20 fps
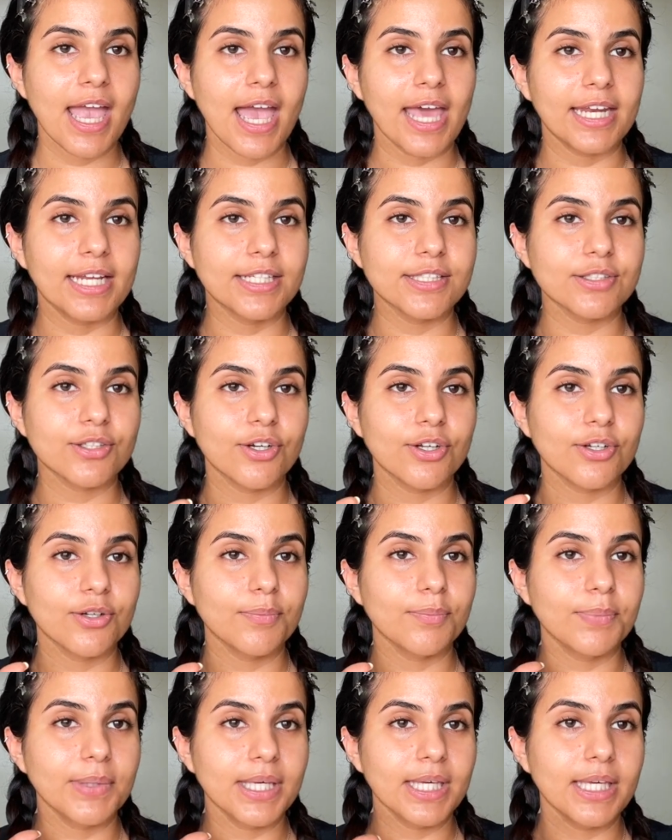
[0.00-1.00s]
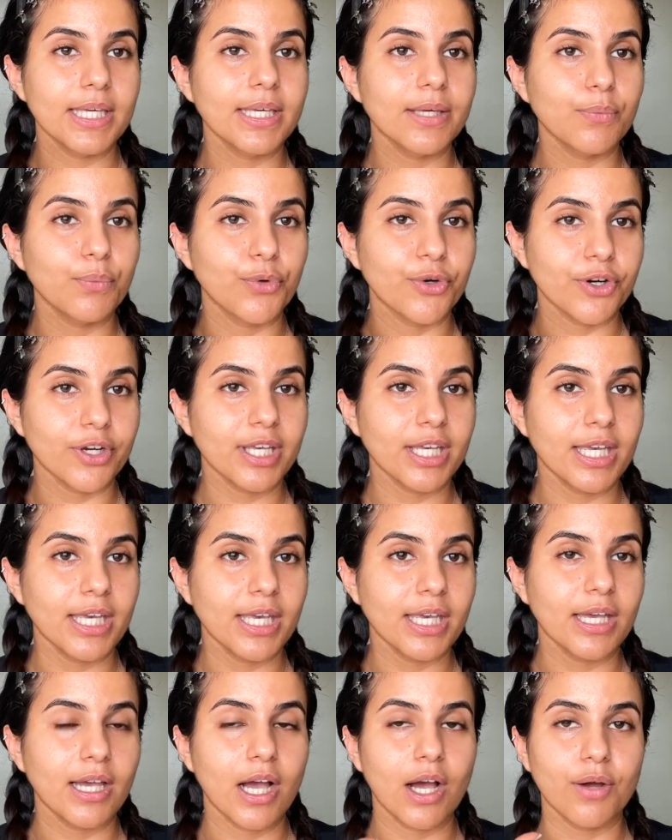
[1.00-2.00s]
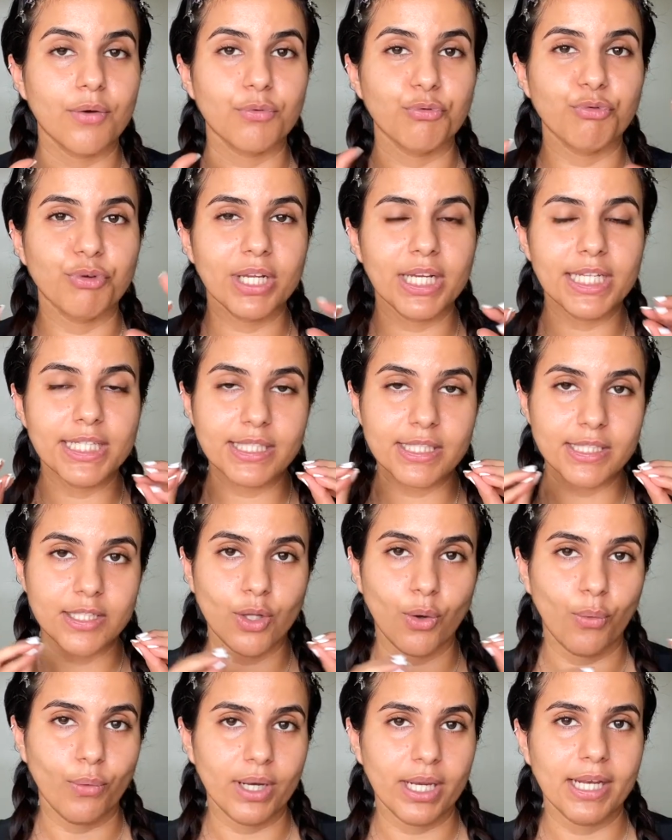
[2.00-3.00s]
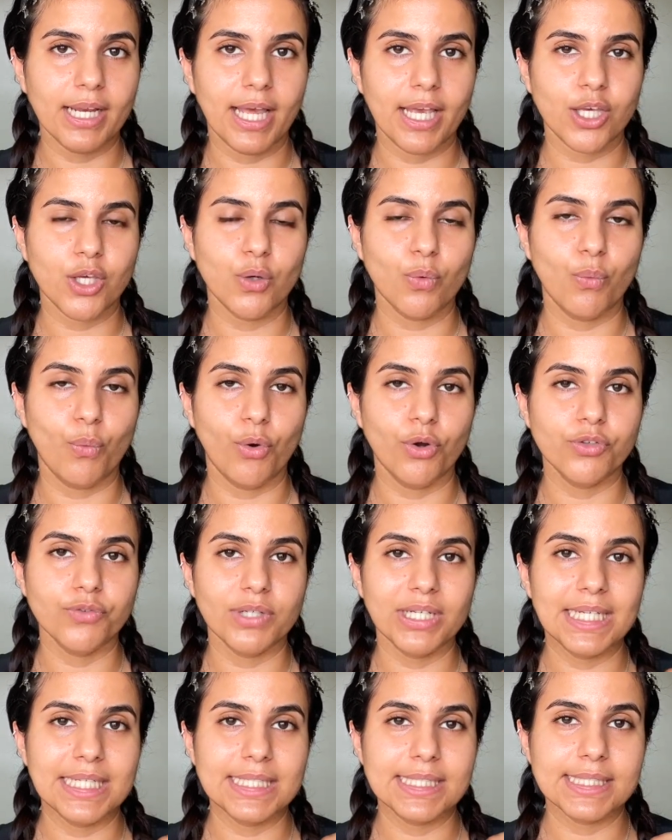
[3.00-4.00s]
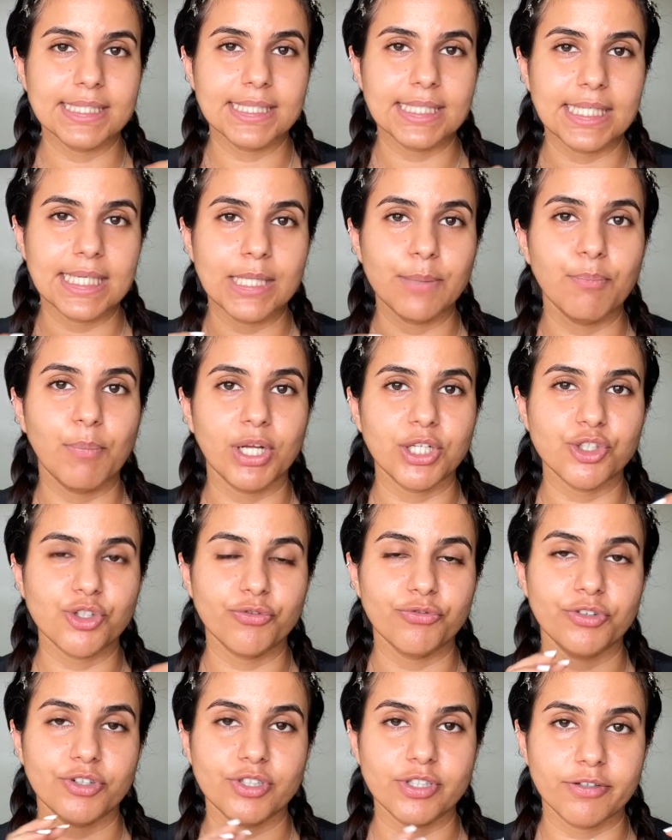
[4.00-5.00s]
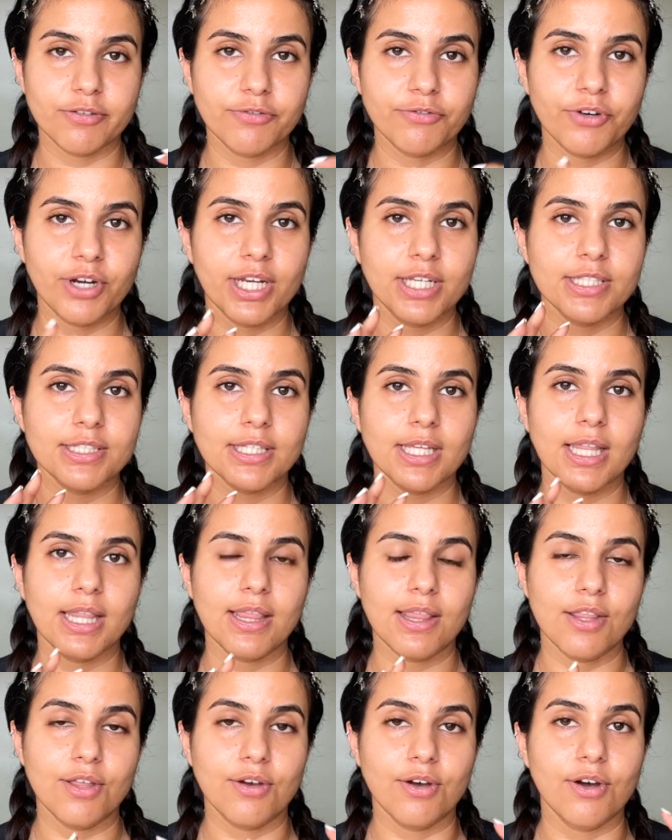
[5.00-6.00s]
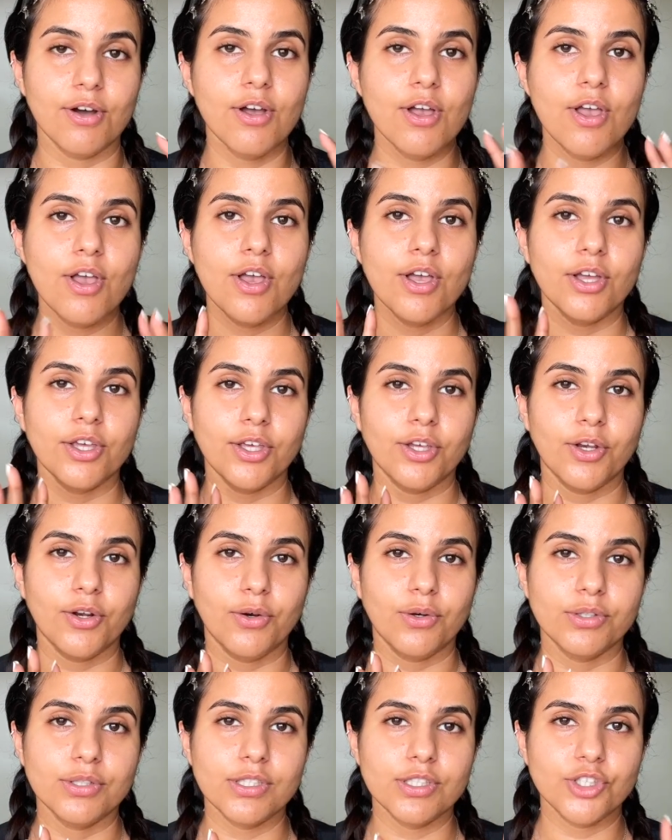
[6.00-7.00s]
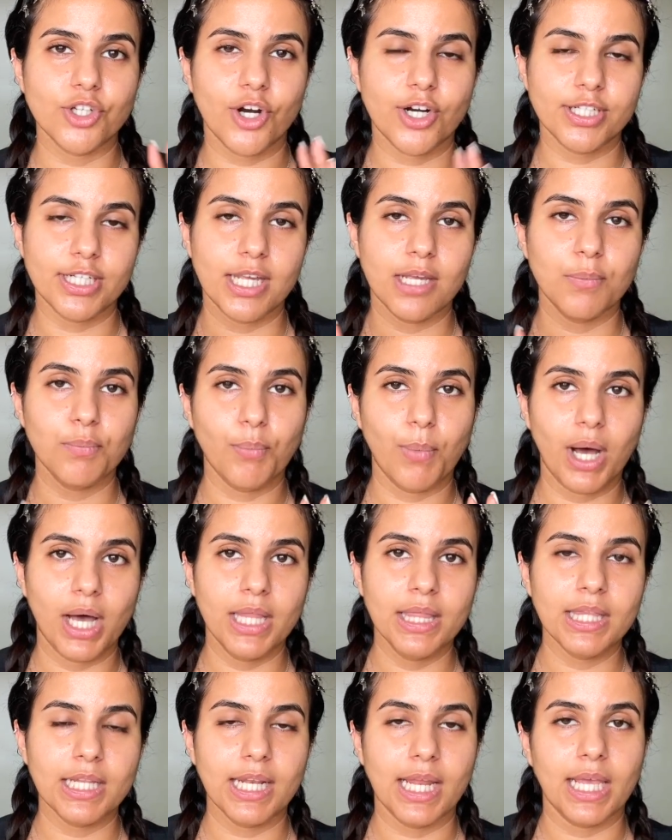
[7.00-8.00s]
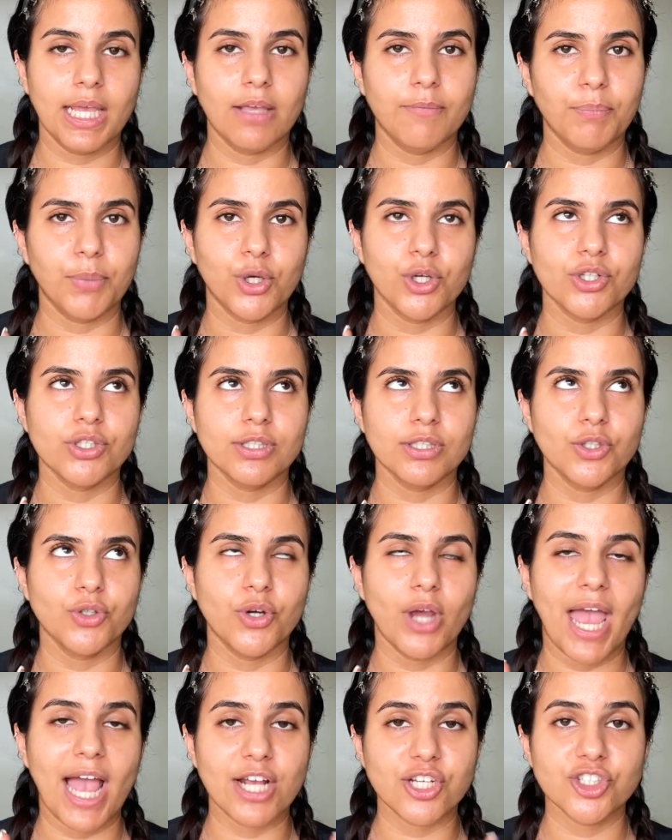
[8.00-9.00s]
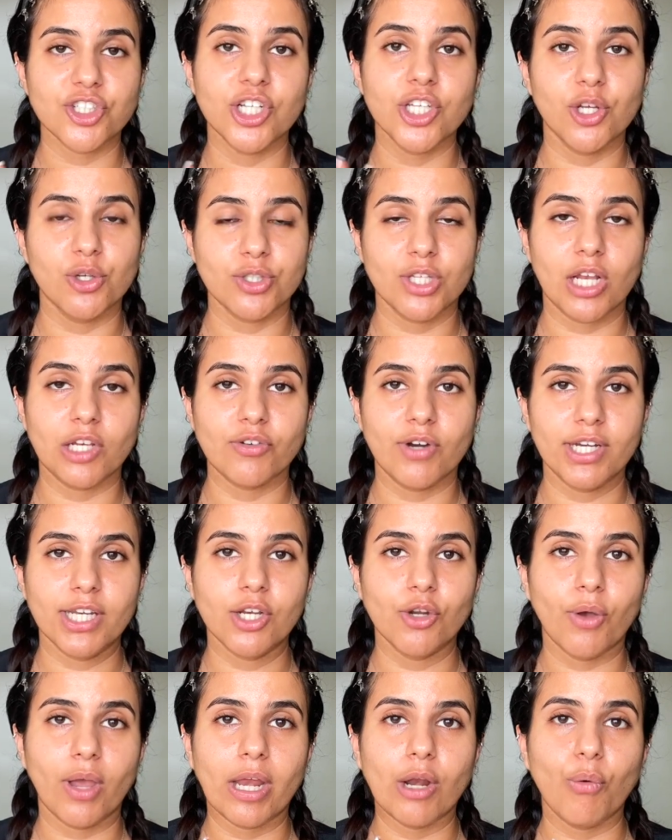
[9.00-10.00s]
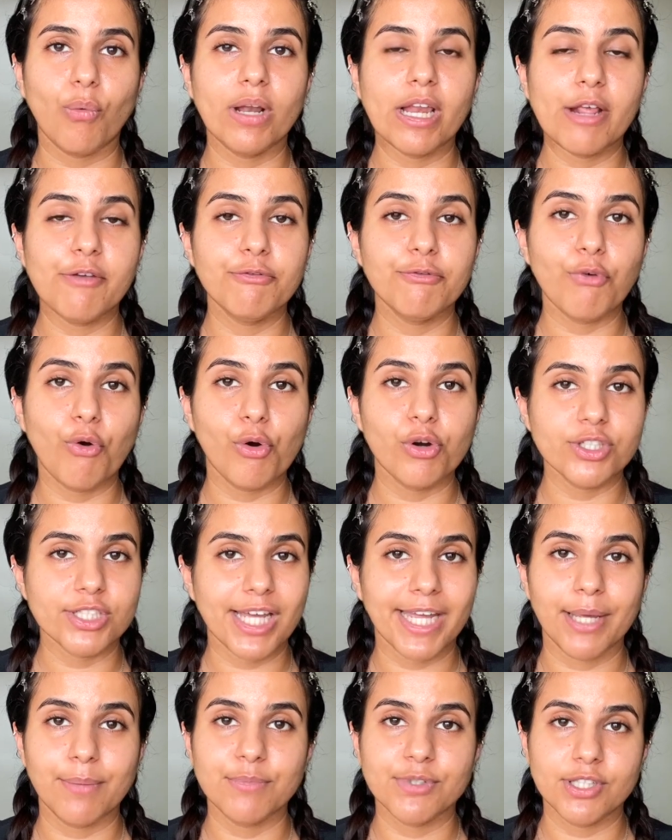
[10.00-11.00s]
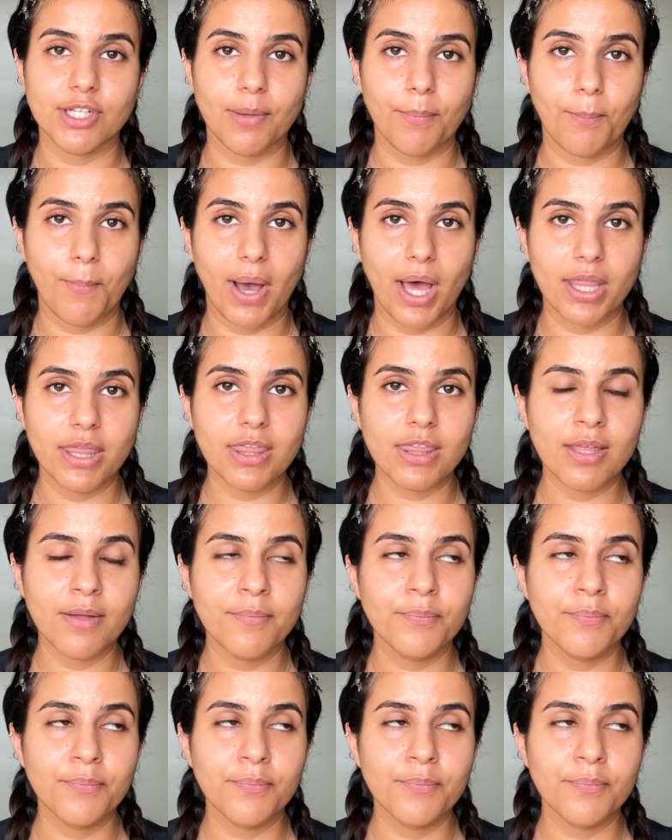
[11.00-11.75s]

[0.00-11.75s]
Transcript: And it's going to be working really slowly, like you won't really see much of a difference in the, you know, starting month, like because you're actually using tretinoin only 4 times in a month.